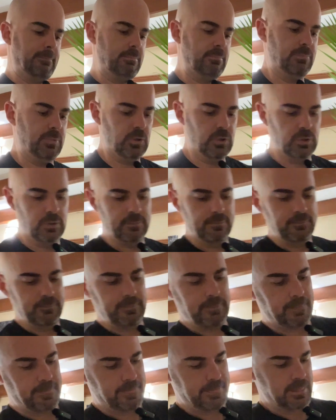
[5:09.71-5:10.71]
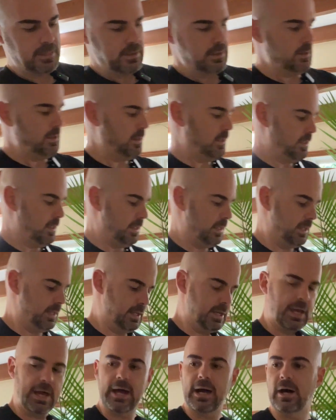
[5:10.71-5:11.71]
Boom. And
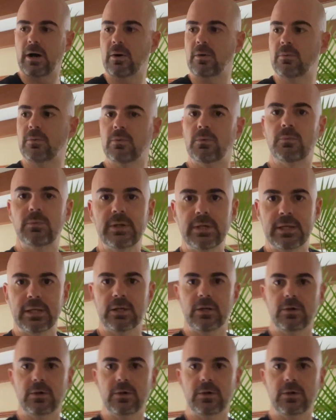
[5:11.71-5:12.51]
now we can